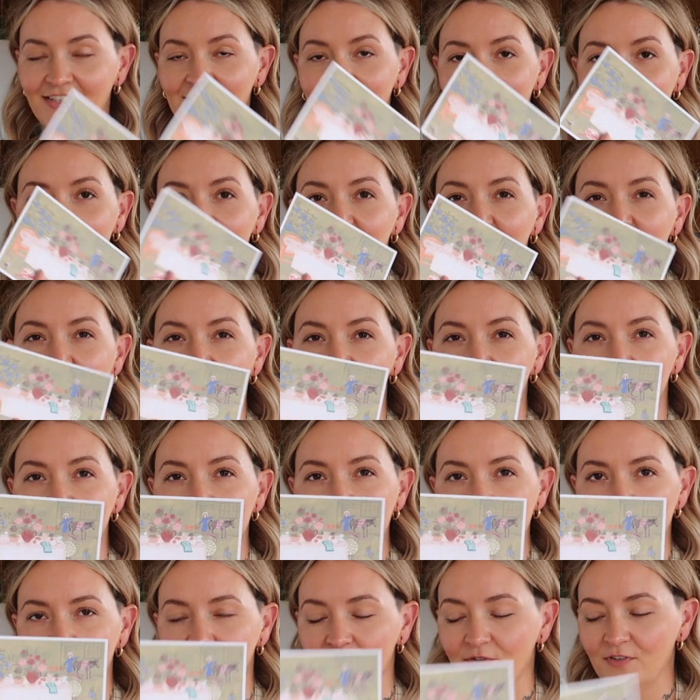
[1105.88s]
So nice. It
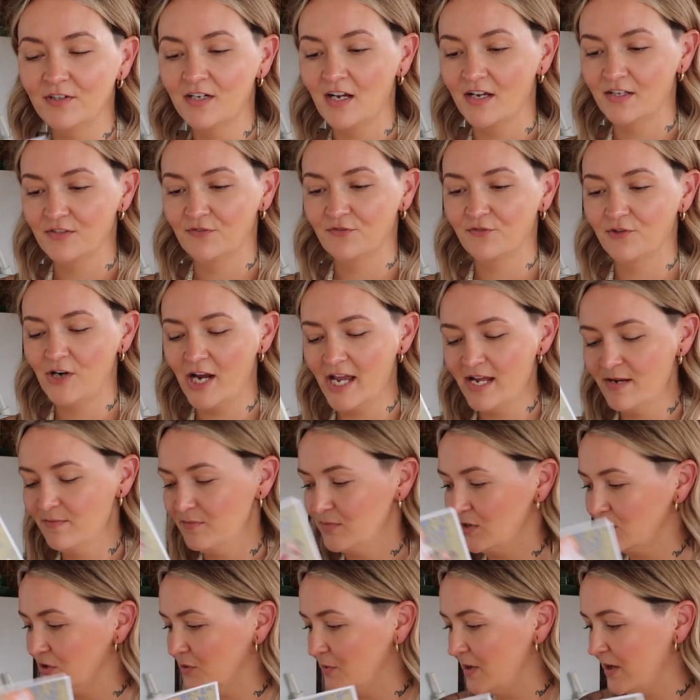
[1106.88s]
looked nice
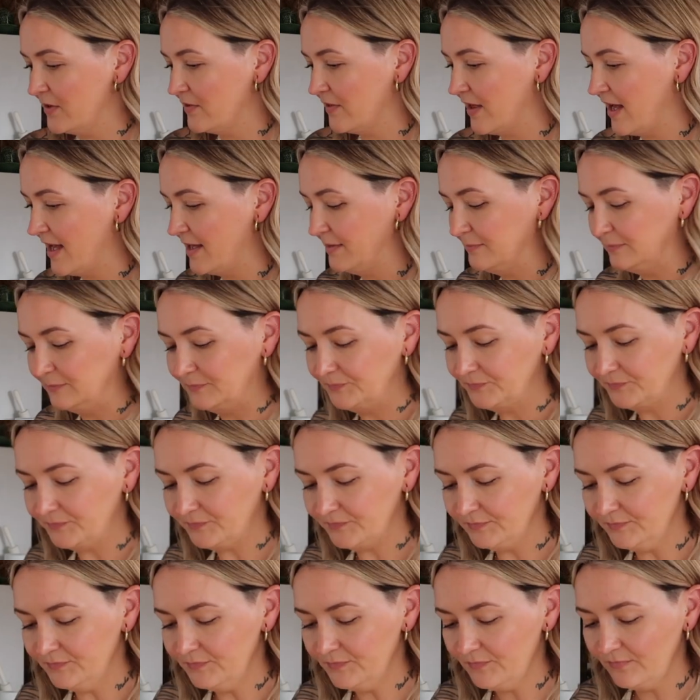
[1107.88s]
framed as well, that.
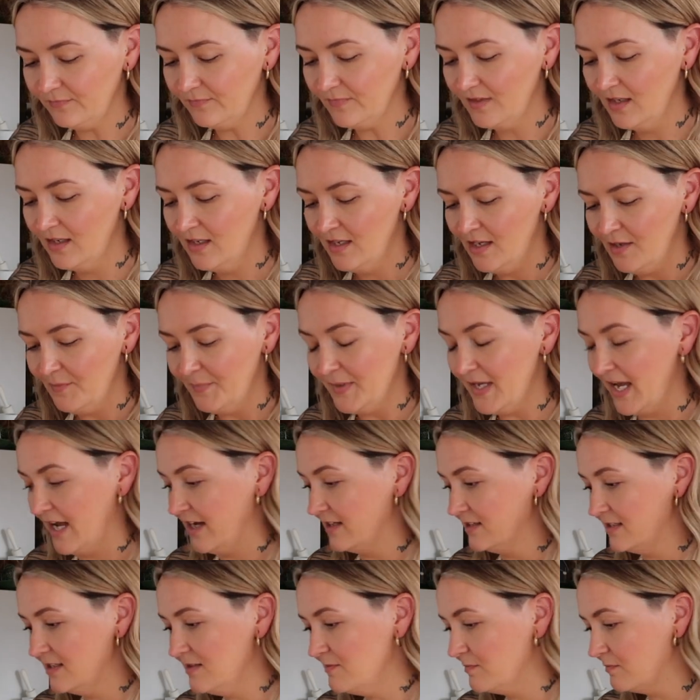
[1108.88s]
But yeah,
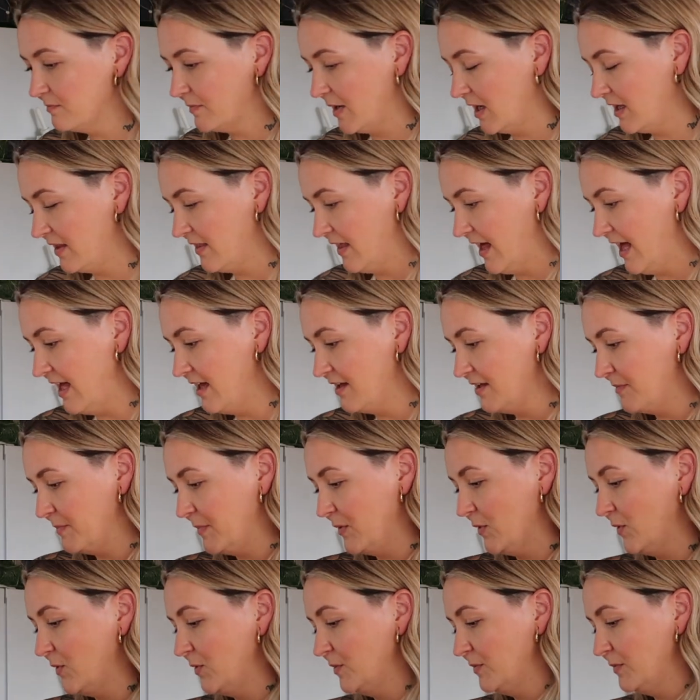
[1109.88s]
I didn't buy that. I
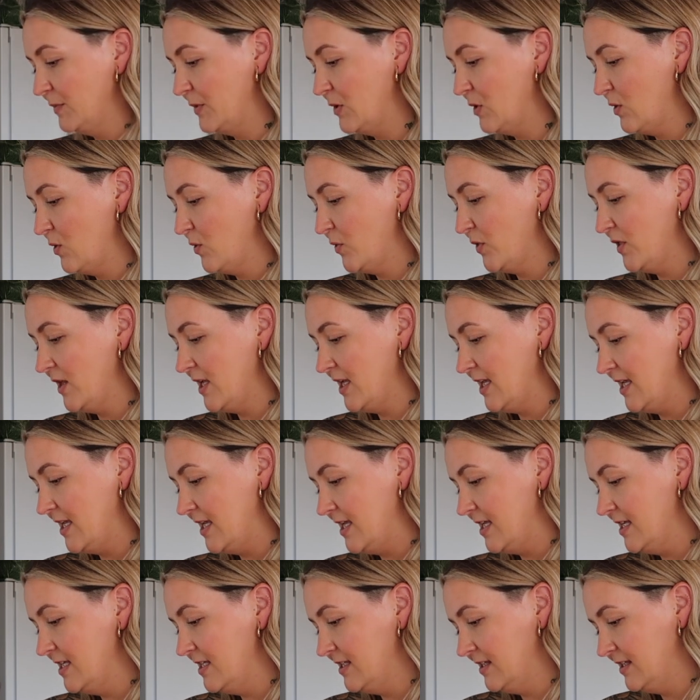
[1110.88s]
bought all
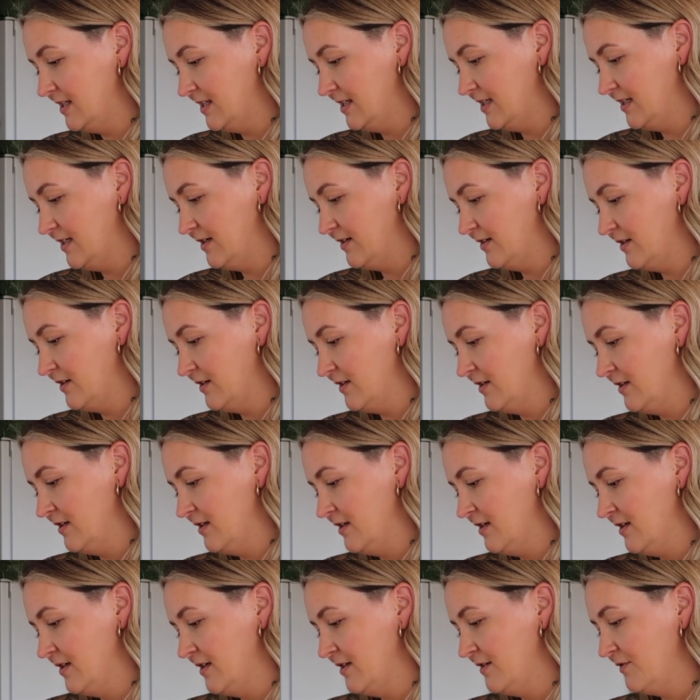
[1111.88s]
these
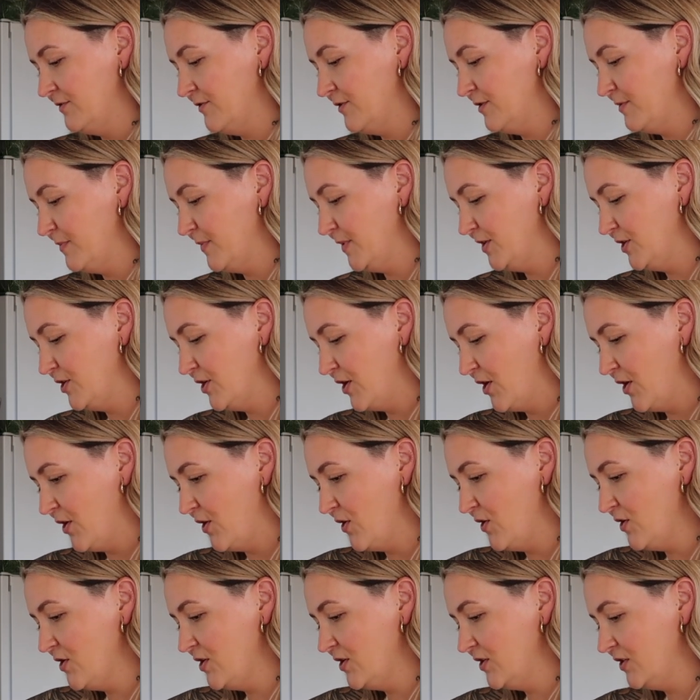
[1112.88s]
from the
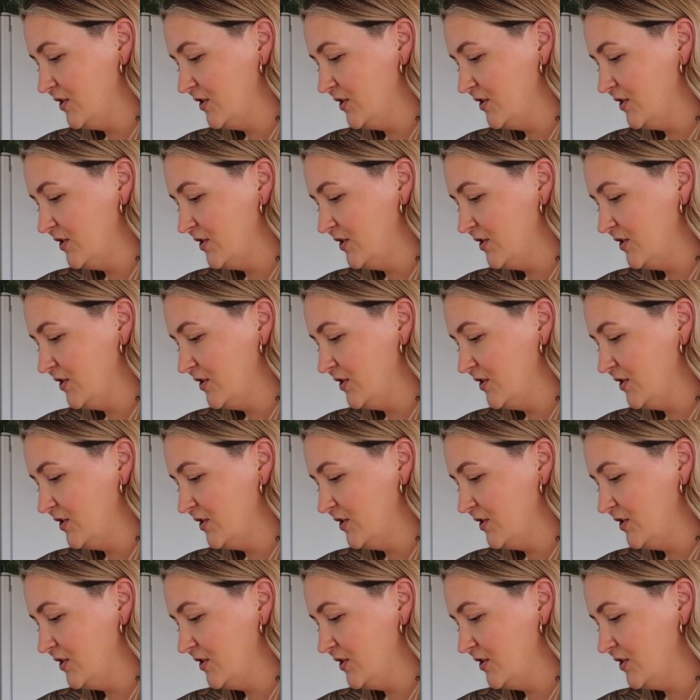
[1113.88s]
dogs.